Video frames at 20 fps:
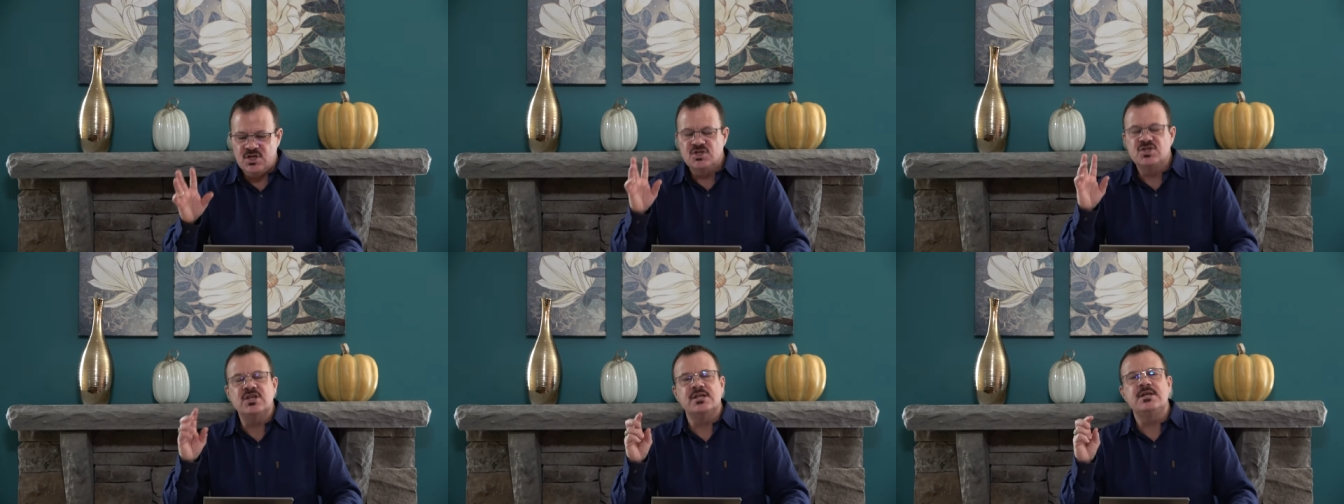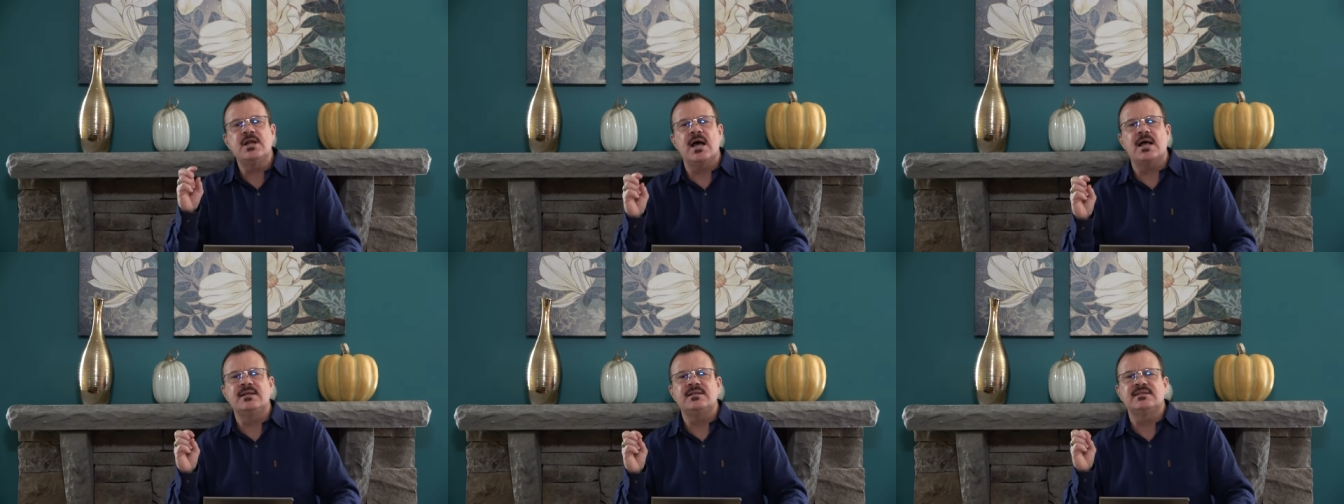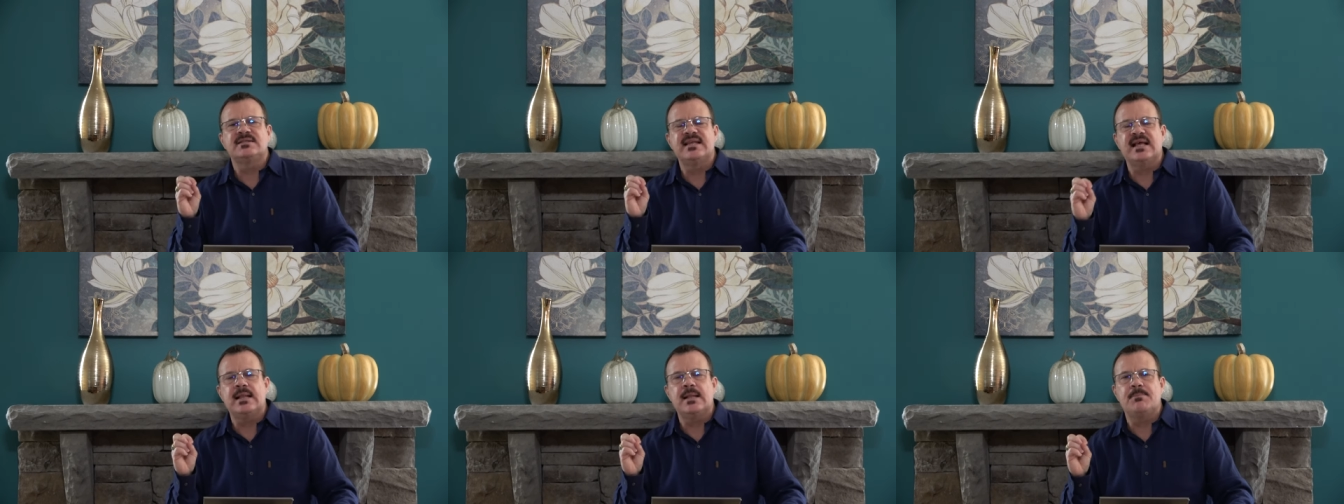should
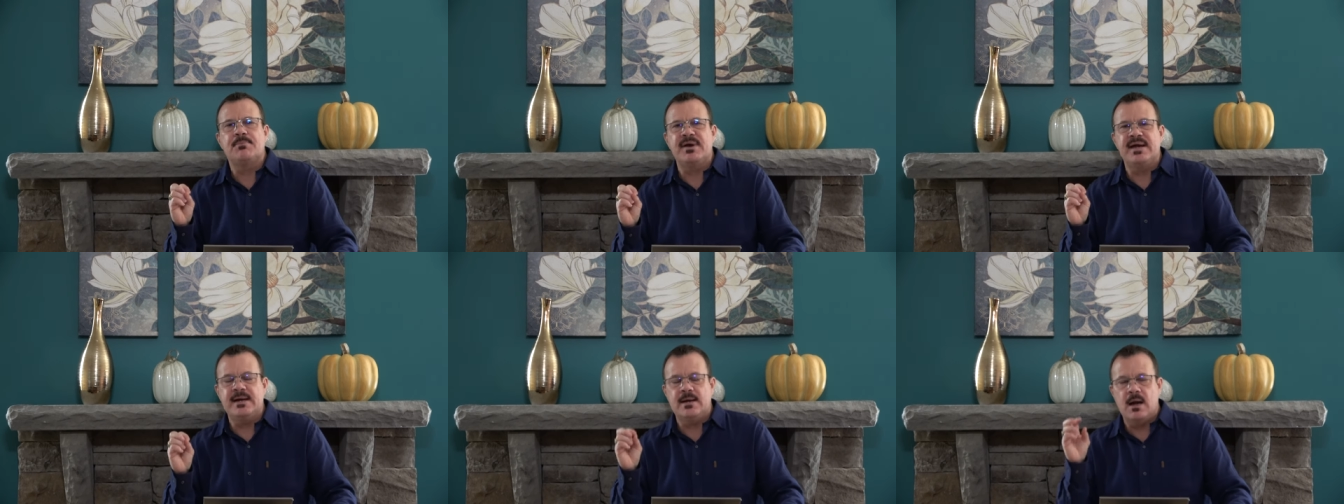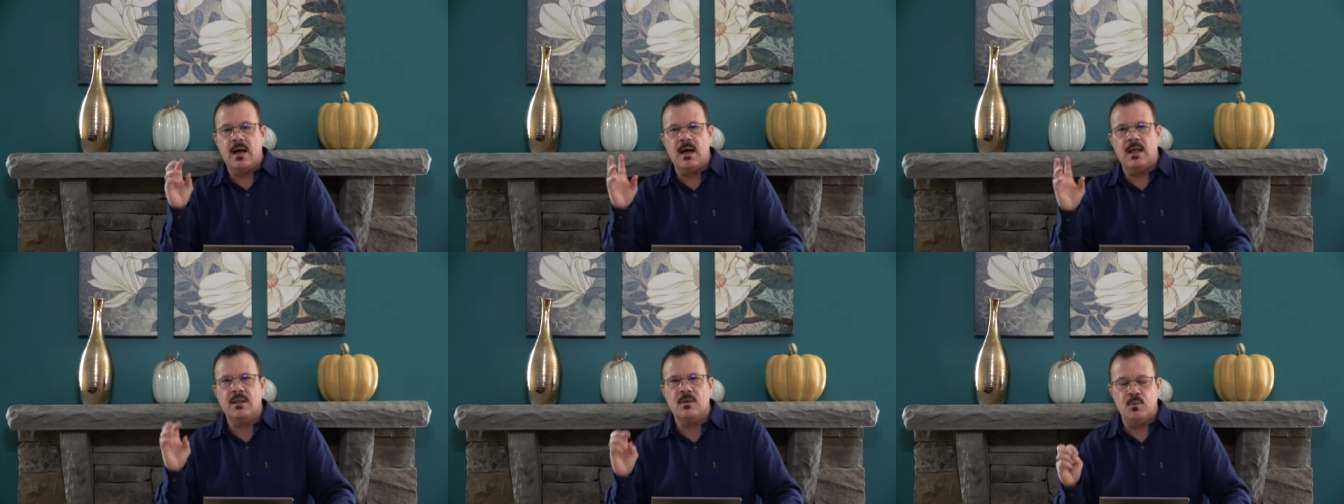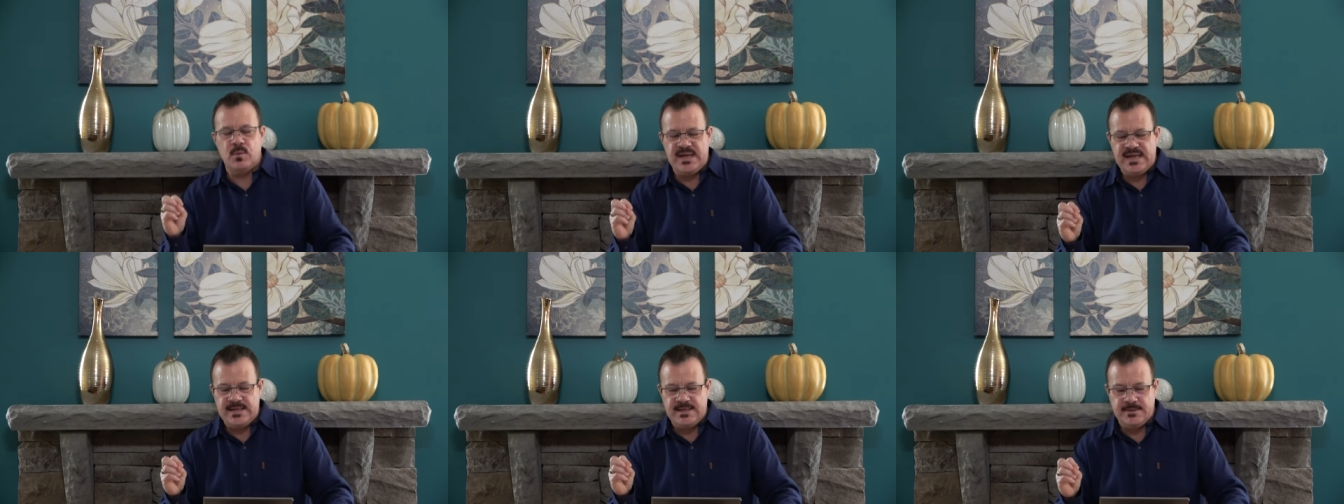not celebrate
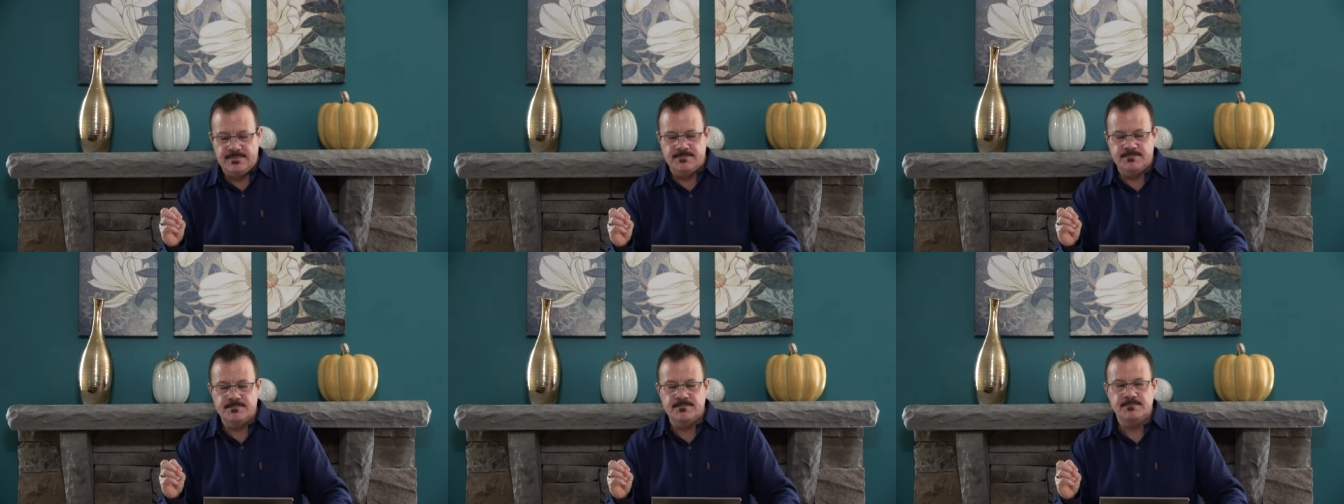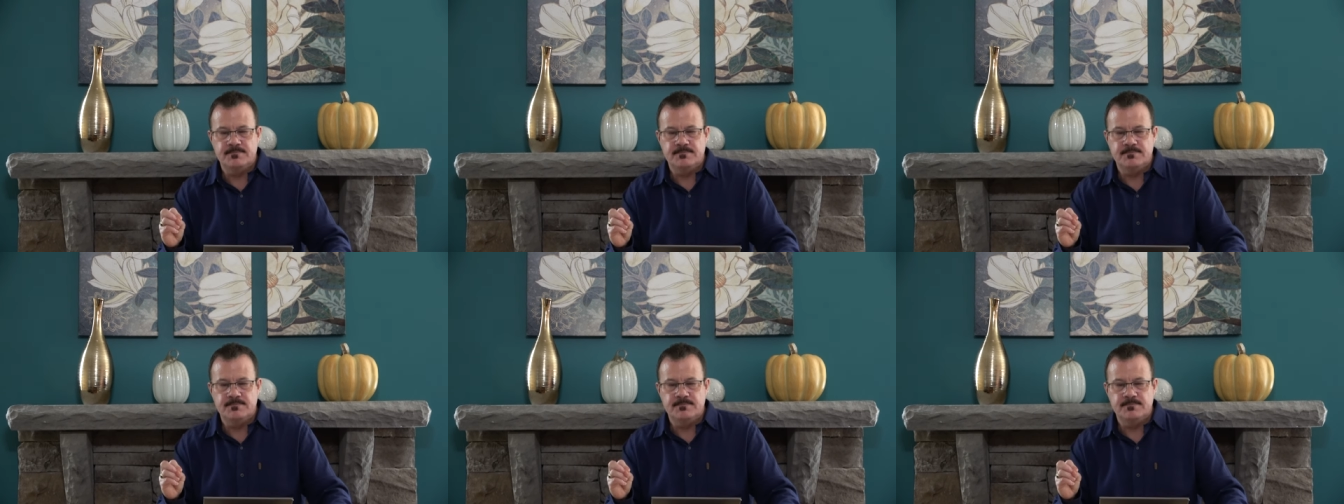Halloween.